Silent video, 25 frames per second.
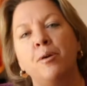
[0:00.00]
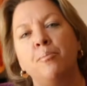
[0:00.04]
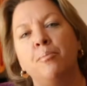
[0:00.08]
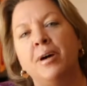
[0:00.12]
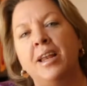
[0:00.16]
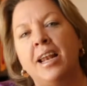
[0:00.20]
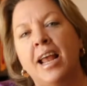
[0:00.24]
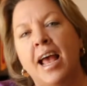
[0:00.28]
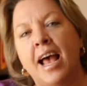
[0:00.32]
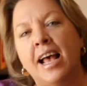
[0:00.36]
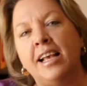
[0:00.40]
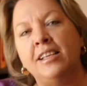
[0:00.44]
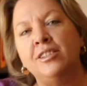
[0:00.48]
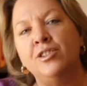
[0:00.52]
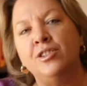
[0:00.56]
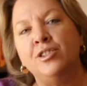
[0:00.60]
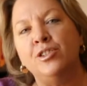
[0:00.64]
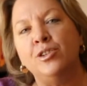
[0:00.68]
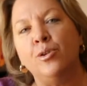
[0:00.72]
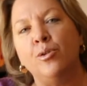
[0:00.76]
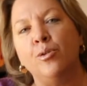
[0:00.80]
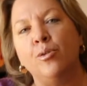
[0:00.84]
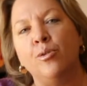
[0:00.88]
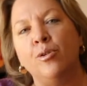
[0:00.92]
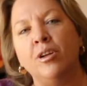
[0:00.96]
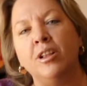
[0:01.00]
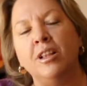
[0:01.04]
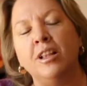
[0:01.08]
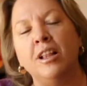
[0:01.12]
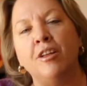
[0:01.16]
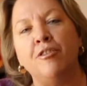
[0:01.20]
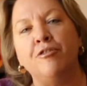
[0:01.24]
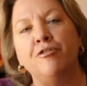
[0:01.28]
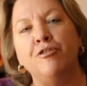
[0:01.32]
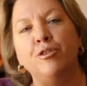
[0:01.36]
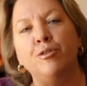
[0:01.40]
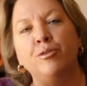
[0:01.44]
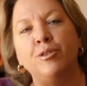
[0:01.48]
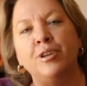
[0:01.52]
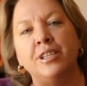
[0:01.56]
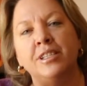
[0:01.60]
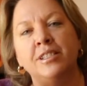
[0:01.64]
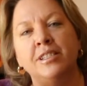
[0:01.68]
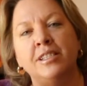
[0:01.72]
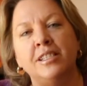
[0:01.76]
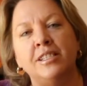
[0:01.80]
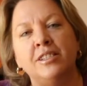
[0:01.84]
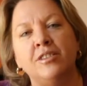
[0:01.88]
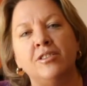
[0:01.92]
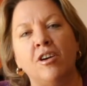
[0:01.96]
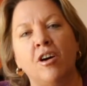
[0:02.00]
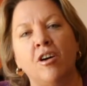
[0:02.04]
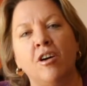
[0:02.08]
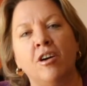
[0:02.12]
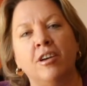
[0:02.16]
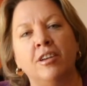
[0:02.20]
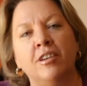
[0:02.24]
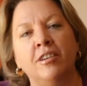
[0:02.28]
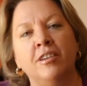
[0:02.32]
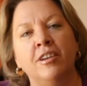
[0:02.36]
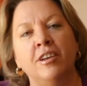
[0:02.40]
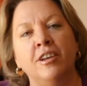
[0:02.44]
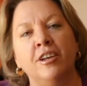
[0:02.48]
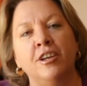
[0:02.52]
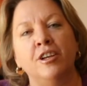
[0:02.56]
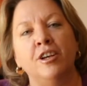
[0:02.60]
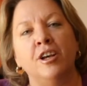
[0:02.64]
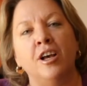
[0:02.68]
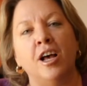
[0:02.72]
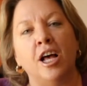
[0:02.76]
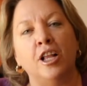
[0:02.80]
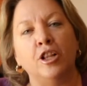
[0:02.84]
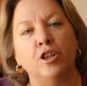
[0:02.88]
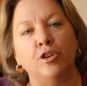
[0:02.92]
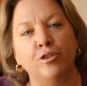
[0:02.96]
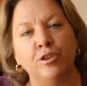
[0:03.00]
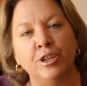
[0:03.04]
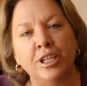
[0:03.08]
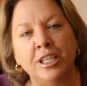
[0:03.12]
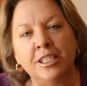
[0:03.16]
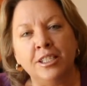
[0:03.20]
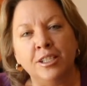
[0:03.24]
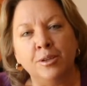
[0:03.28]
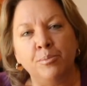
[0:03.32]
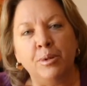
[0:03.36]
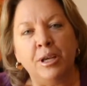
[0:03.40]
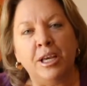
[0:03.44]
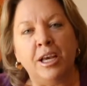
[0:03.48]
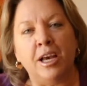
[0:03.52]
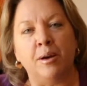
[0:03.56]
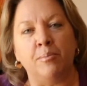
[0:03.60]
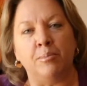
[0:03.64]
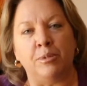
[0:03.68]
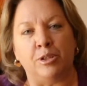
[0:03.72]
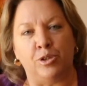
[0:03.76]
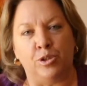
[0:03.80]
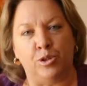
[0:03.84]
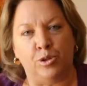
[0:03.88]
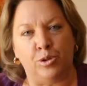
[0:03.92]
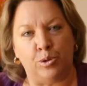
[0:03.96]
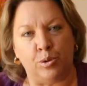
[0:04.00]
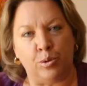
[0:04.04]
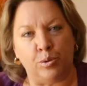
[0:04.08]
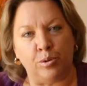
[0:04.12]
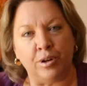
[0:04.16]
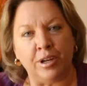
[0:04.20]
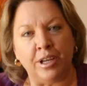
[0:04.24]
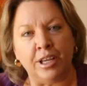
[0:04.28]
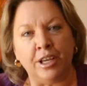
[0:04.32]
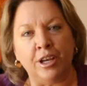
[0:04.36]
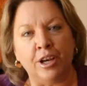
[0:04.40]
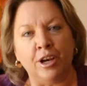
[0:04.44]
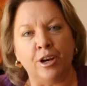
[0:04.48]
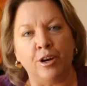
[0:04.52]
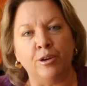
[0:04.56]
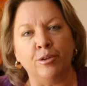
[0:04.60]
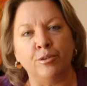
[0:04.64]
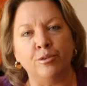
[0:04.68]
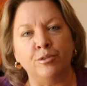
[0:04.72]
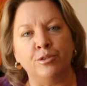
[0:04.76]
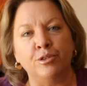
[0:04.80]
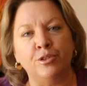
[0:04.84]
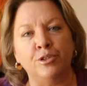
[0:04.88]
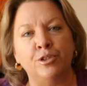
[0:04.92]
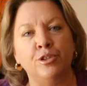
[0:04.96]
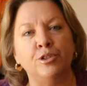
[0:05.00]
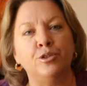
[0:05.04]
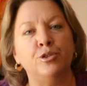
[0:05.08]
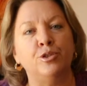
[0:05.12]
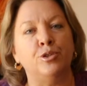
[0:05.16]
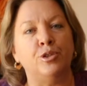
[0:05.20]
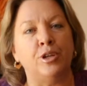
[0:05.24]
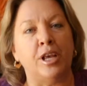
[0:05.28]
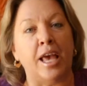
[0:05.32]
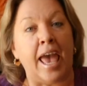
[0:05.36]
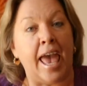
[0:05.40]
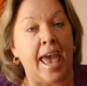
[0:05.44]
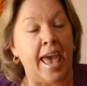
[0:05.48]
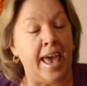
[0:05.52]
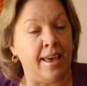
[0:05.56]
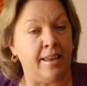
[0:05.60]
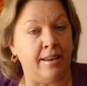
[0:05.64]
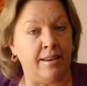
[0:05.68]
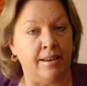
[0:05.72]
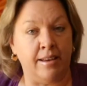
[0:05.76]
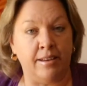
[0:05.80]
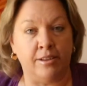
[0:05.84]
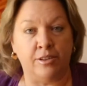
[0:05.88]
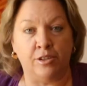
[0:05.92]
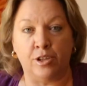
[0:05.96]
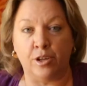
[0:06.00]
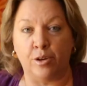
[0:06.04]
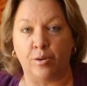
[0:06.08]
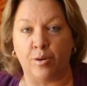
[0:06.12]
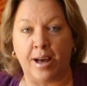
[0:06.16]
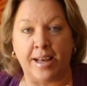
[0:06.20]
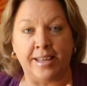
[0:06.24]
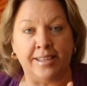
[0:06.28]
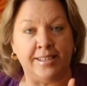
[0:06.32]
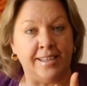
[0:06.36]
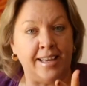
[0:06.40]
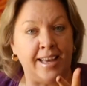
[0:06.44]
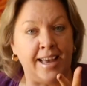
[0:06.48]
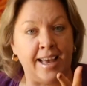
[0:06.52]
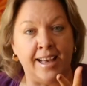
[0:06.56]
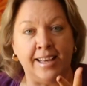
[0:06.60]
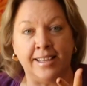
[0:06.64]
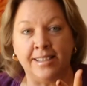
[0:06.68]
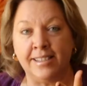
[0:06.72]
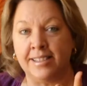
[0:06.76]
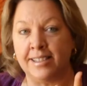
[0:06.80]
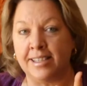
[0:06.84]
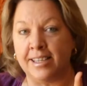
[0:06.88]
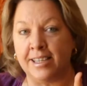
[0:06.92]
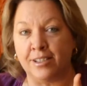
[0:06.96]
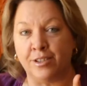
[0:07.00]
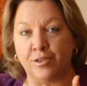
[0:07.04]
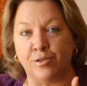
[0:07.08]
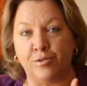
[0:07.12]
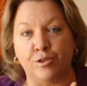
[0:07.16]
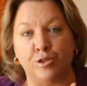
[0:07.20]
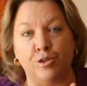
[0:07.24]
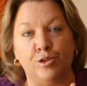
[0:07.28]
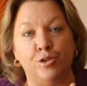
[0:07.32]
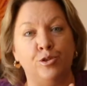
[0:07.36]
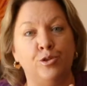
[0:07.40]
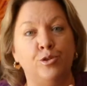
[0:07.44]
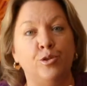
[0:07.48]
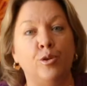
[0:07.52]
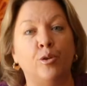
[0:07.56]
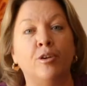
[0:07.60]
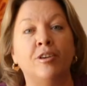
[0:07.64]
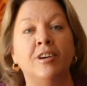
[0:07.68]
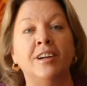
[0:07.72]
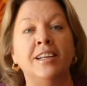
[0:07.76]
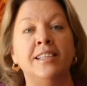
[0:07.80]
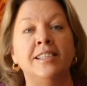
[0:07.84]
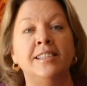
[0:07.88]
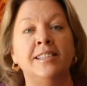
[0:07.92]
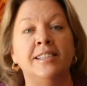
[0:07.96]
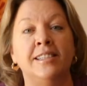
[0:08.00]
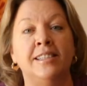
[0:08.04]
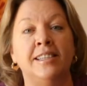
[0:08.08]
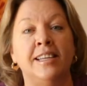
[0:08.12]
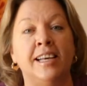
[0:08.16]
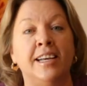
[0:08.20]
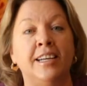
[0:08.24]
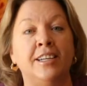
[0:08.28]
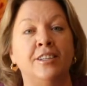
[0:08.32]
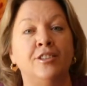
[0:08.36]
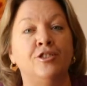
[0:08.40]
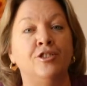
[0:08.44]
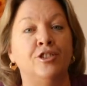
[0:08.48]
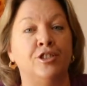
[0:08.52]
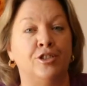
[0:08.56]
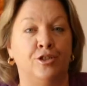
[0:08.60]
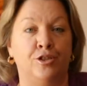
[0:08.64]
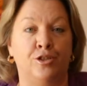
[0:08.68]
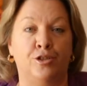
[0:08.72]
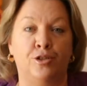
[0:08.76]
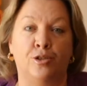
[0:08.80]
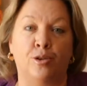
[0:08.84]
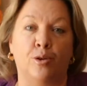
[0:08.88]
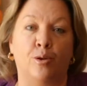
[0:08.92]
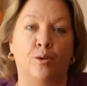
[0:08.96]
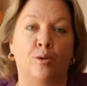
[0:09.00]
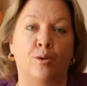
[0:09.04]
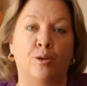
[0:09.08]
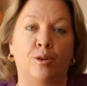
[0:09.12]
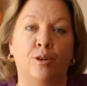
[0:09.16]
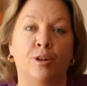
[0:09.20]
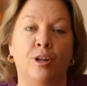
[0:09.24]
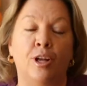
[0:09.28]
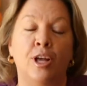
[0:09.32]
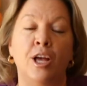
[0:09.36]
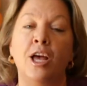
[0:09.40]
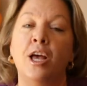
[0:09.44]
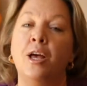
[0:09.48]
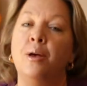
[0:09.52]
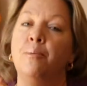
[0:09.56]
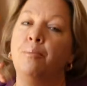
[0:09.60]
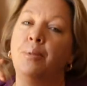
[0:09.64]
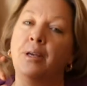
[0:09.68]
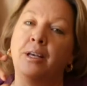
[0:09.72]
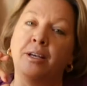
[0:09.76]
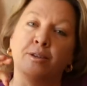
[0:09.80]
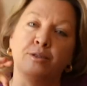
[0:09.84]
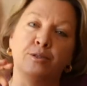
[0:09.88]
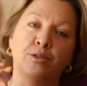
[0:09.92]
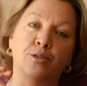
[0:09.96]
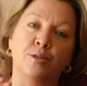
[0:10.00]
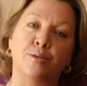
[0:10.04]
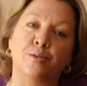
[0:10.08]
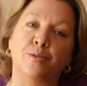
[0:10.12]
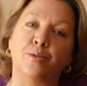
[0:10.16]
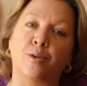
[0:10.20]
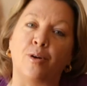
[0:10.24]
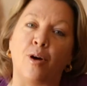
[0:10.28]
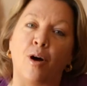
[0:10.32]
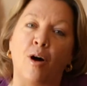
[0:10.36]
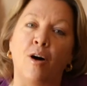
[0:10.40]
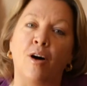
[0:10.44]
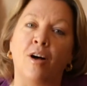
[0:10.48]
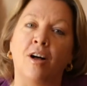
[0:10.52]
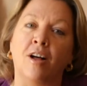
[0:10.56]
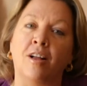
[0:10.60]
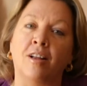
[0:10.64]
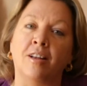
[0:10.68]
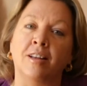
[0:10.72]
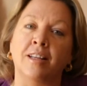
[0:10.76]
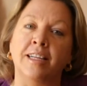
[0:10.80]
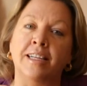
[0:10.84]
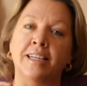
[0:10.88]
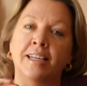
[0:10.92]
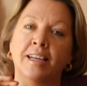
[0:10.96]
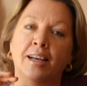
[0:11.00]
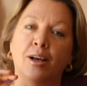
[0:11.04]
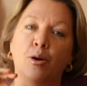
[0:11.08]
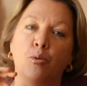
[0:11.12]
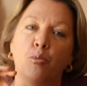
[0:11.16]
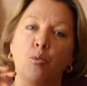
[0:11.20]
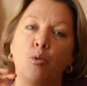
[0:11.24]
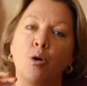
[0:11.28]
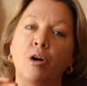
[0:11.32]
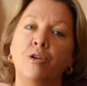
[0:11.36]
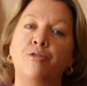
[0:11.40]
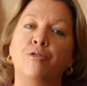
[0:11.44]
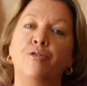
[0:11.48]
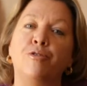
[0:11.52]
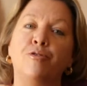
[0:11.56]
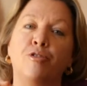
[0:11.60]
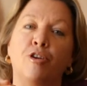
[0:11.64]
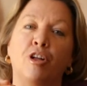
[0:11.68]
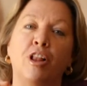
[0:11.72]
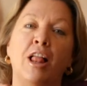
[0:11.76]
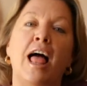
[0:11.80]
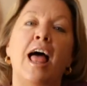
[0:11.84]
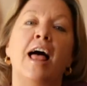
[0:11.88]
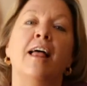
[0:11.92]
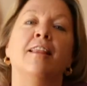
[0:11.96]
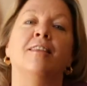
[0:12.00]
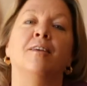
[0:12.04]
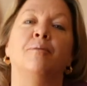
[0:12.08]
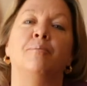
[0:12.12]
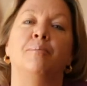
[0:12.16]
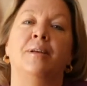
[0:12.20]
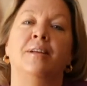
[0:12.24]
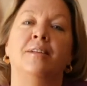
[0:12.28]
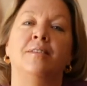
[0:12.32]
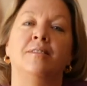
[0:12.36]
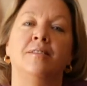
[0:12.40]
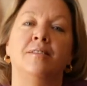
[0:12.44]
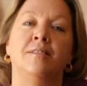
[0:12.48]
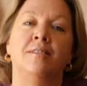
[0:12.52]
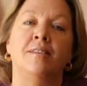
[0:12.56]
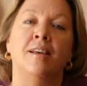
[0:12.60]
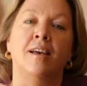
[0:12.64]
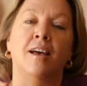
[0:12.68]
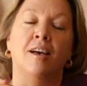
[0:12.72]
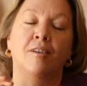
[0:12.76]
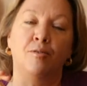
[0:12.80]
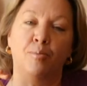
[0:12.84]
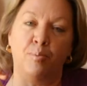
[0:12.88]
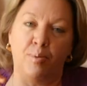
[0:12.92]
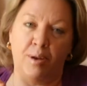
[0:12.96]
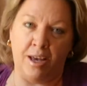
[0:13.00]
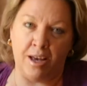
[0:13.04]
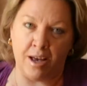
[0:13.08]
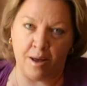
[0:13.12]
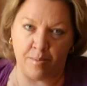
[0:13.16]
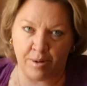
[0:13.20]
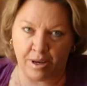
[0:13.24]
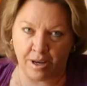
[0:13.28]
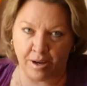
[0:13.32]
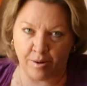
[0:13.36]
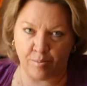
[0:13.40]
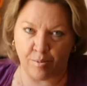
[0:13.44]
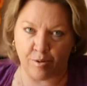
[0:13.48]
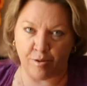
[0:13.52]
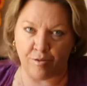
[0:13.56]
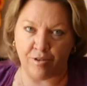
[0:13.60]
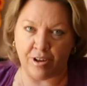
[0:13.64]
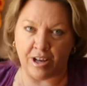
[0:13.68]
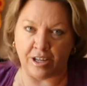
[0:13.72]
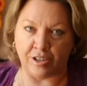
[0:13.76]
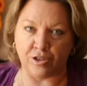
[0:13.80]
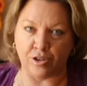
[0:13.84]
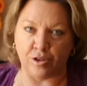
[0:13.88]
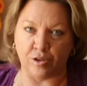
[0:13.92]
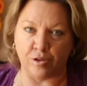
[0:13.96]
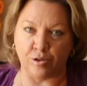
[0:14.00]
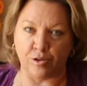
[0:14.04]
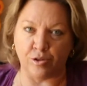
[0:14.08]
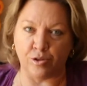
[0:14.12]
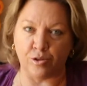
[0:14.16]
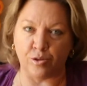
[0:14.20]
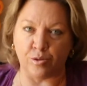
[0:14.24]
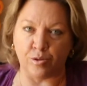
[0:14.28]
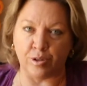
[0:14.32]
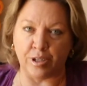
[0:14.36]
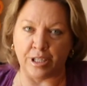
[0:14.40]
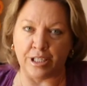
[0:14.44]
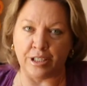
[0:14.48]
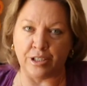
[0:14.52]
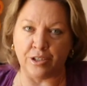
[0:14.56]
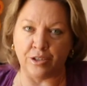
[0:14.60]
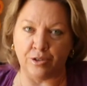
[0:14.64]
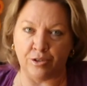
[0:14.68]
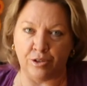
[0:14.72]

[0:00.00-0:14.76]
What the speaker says: But S-School focuses on learning to become a story coach. And so I say S stands for story, stage, and soul, because those are all wonderful elements of becoming a professional story